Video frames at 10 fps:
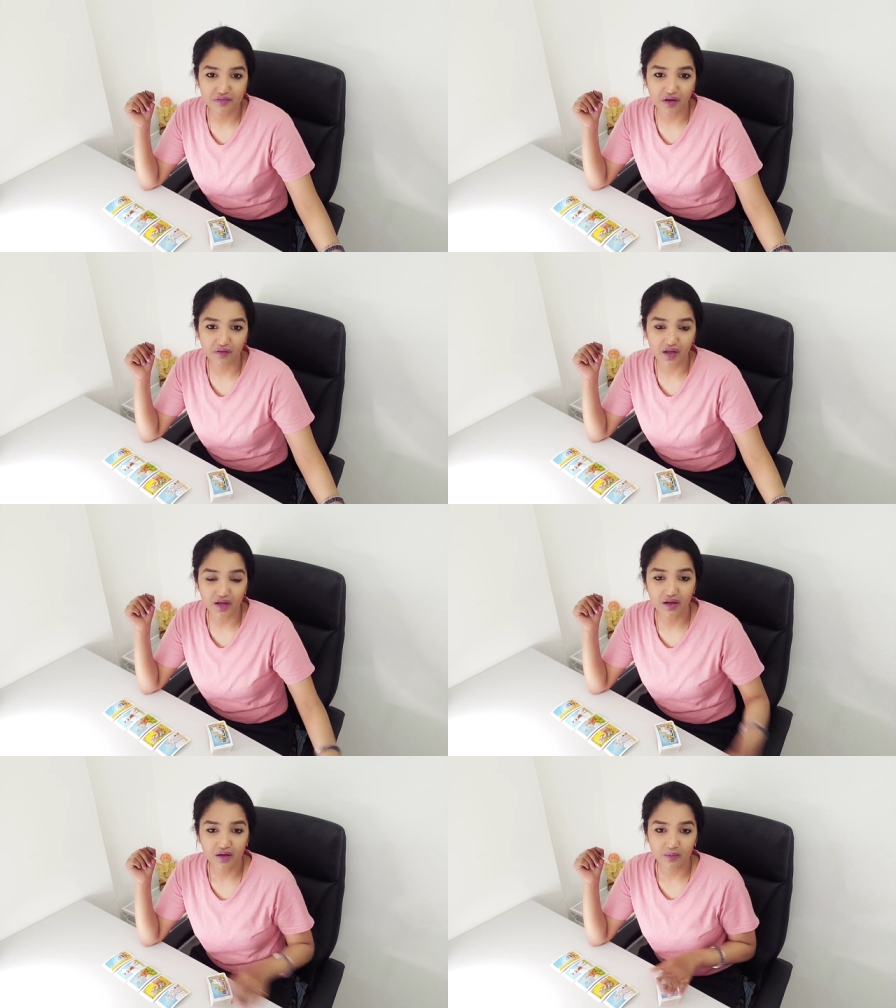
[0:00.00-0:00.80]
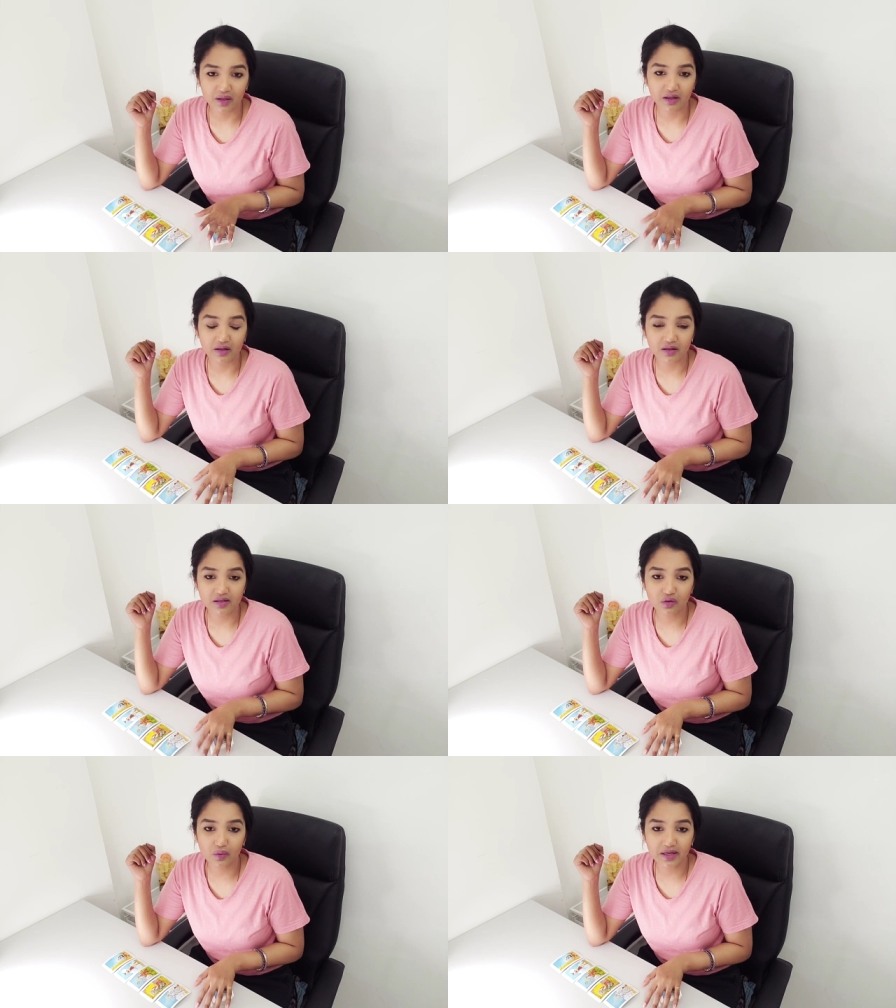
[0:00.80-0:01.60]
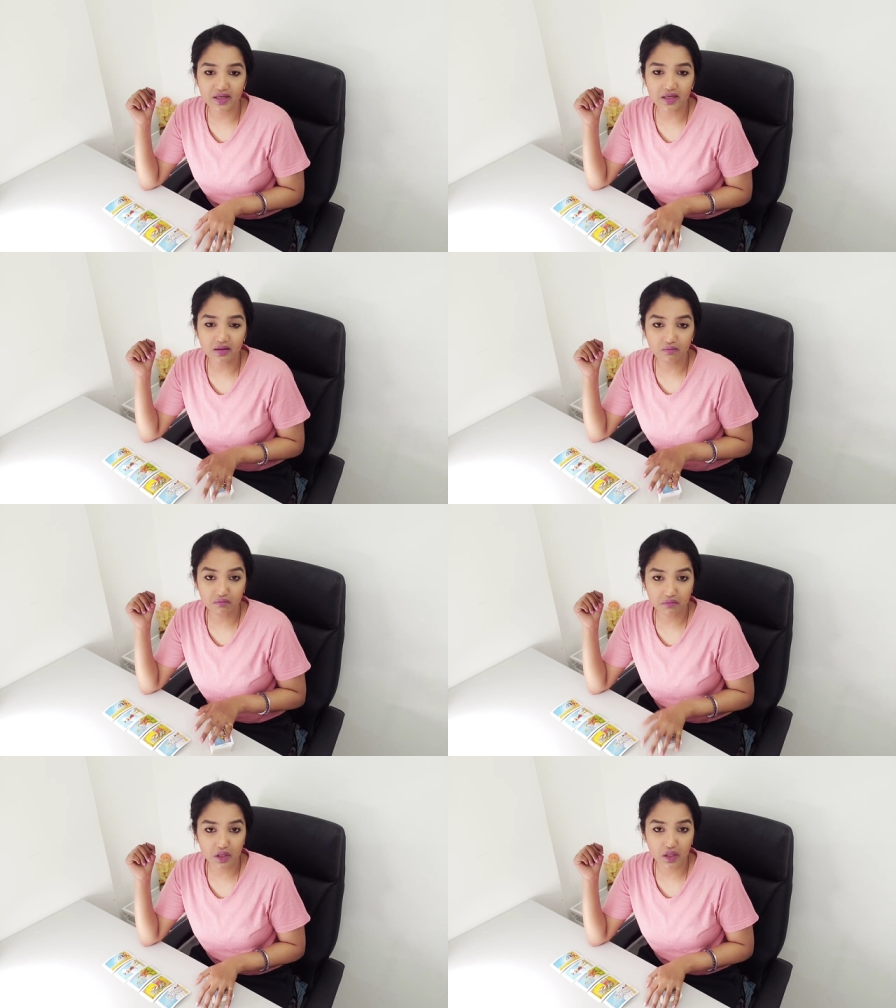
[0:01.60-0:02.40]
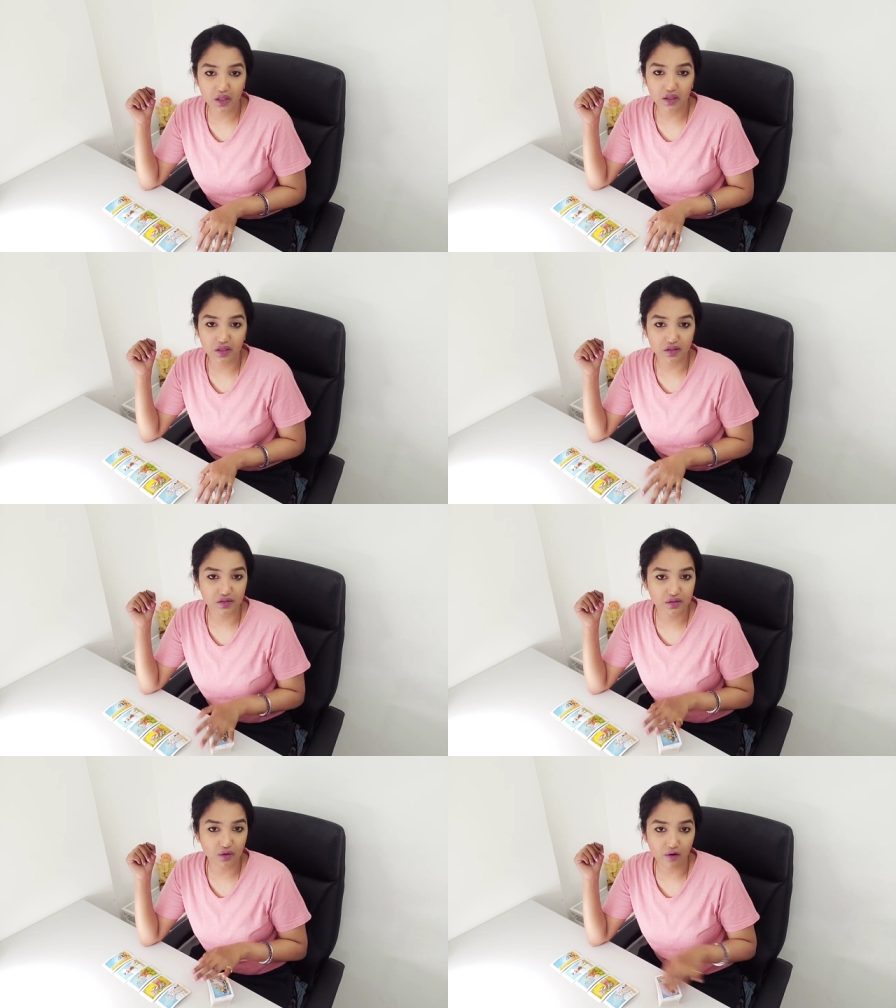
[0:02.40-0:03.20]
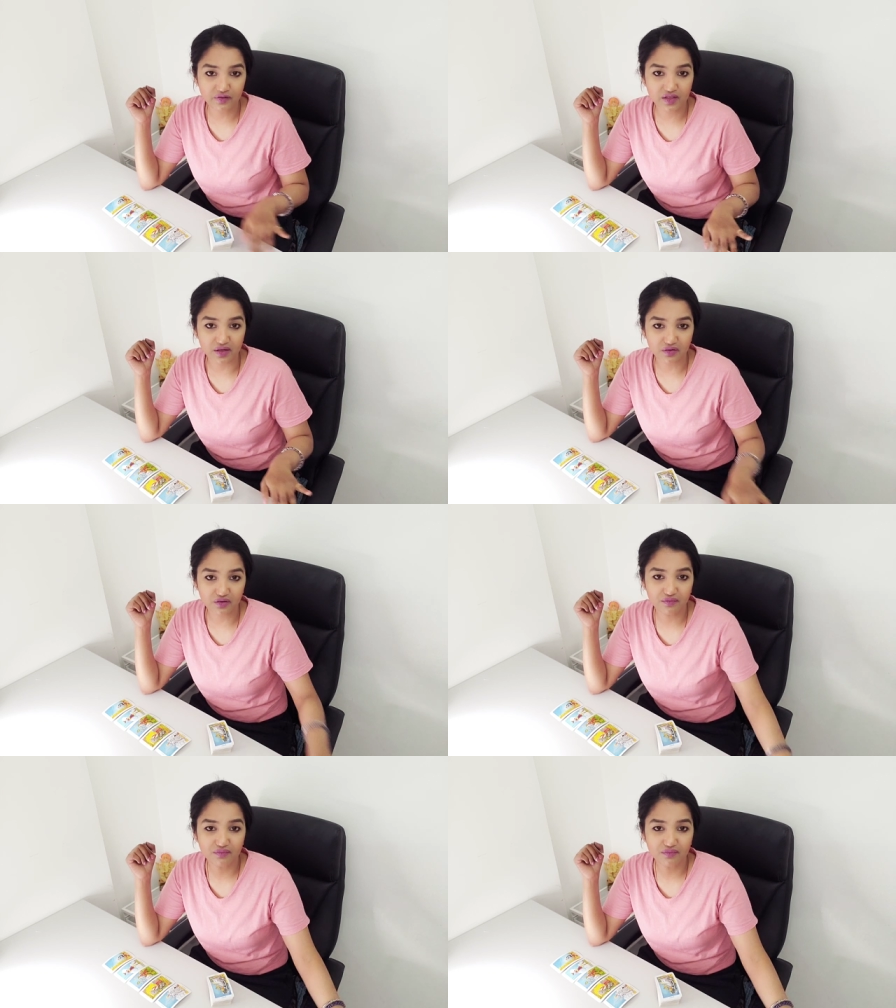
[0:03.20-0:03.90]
Okay, but the, this queen uh, is off-center.